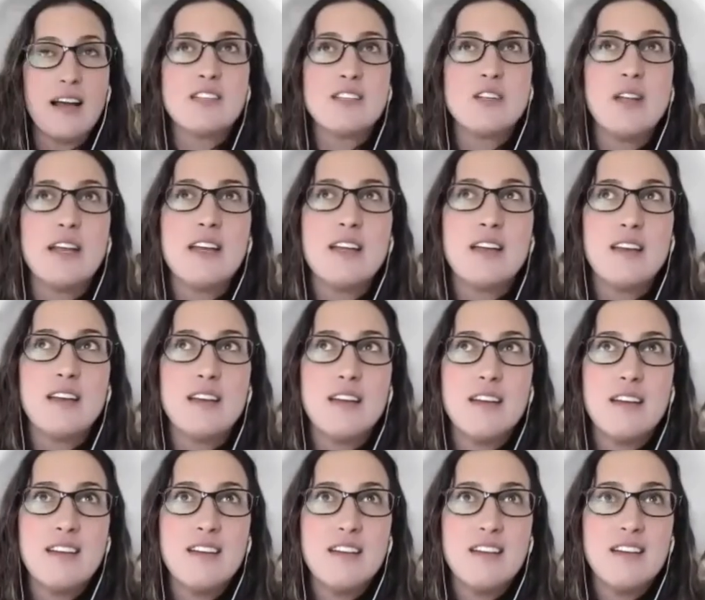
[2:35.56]
like
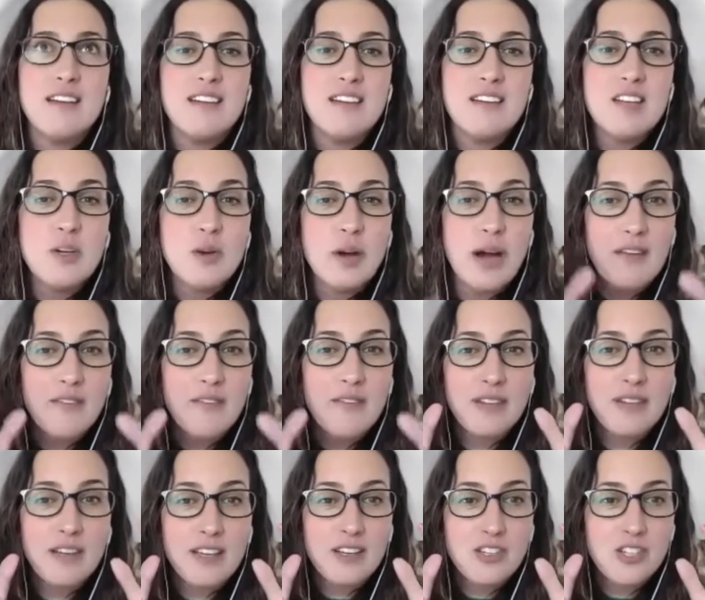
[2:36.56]
yeah. you have
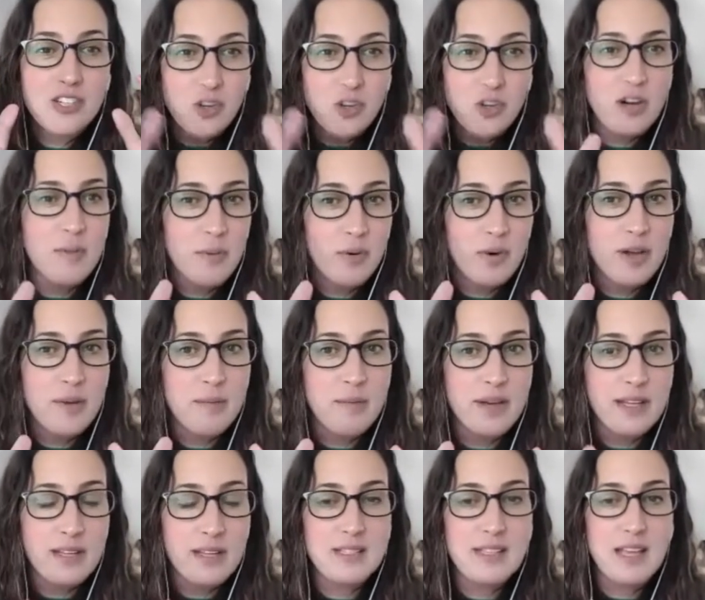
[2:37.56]
like short
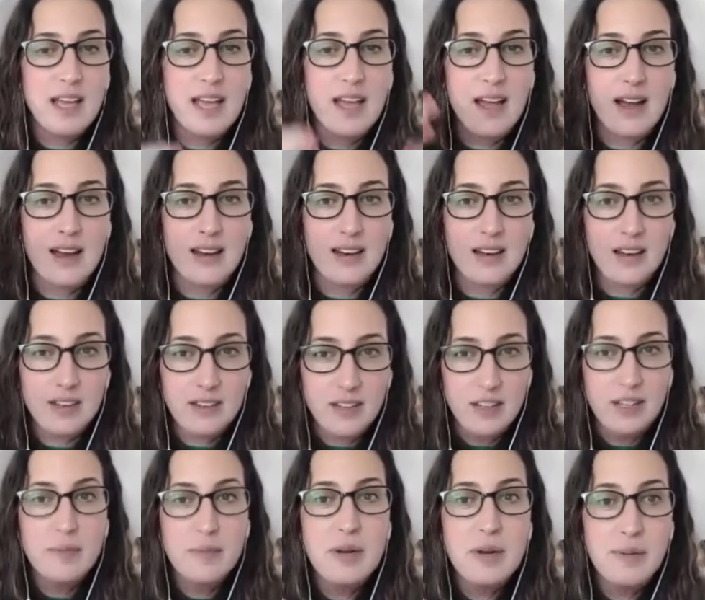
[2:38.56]
appointments and a
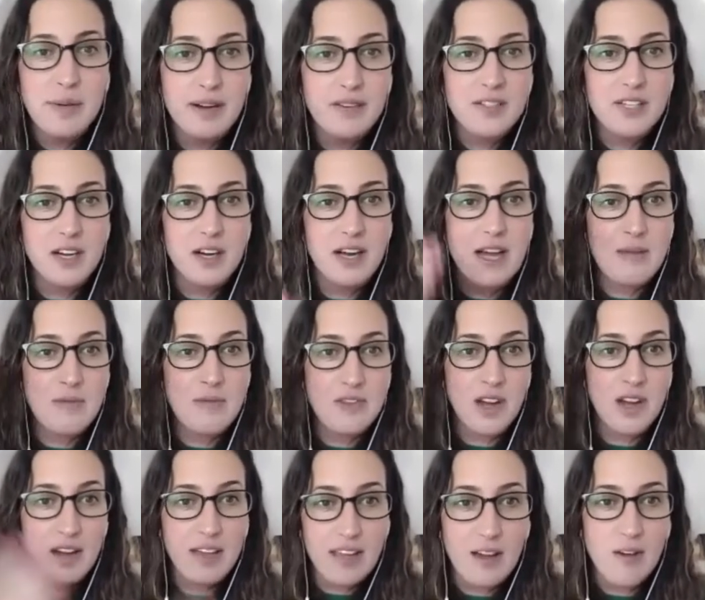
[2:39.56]
limited amount of time. You've
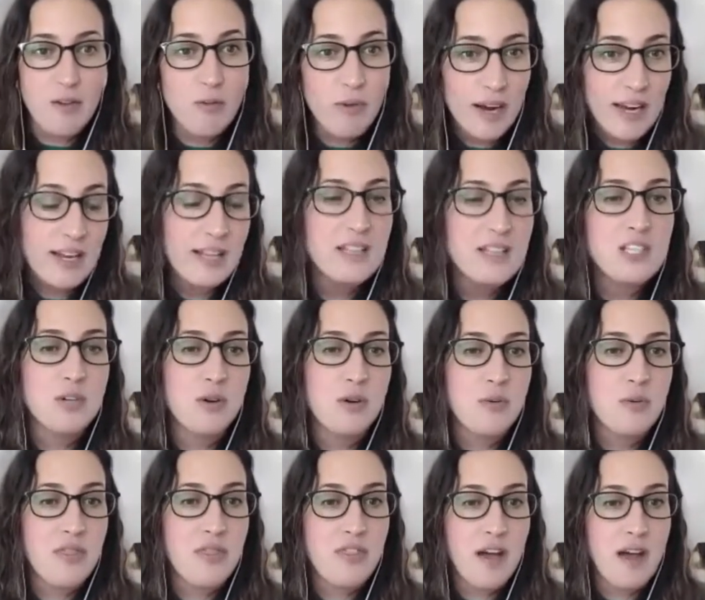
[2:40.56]
got to get right into
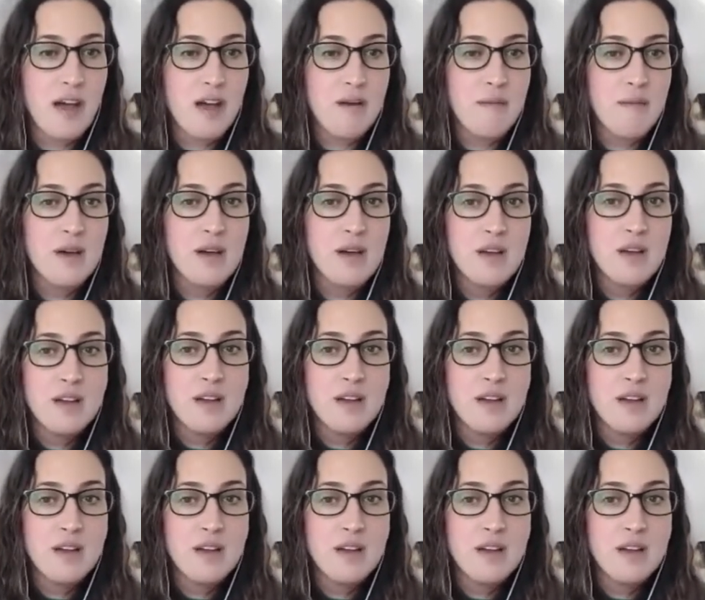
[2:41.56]
it with them.